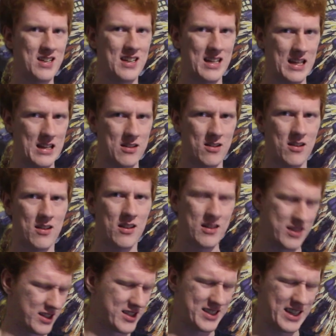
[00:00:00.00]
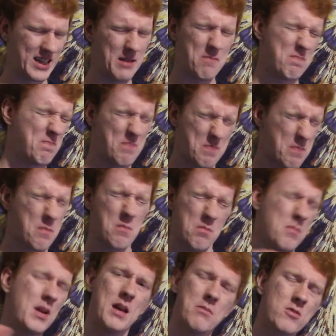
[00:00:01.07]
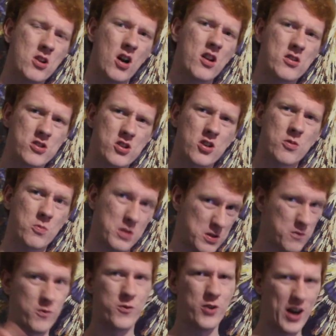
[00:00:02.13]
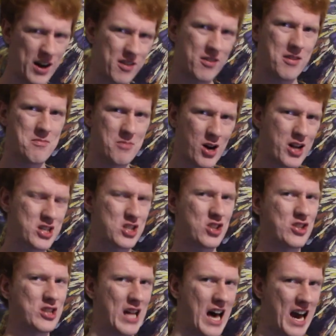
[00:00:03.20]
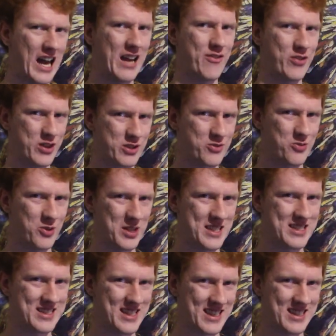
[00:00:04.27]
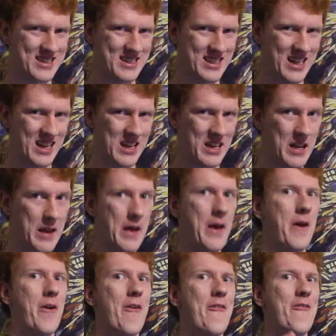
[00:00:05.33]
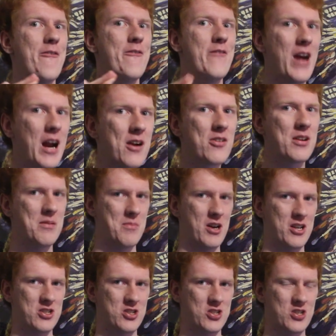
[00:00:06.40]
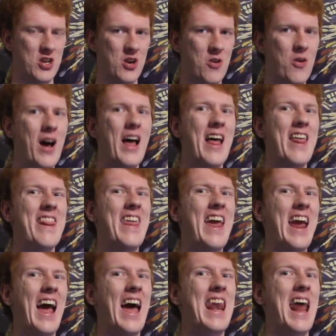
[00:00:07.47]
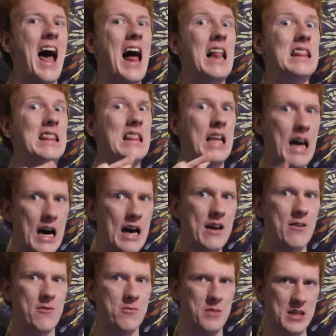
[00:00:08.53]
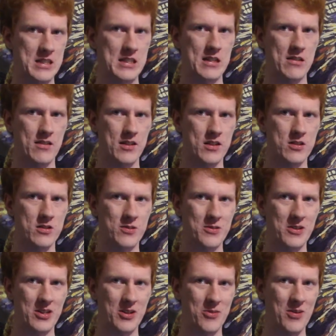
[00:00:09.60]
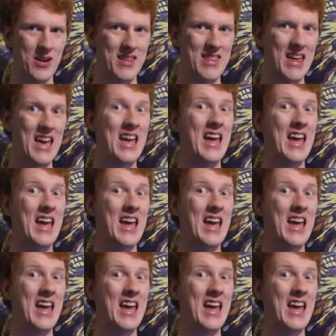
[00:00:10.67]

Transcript: it either. See, meme culture was very much alive in 2016. Very much so. They had a lot of material to work with,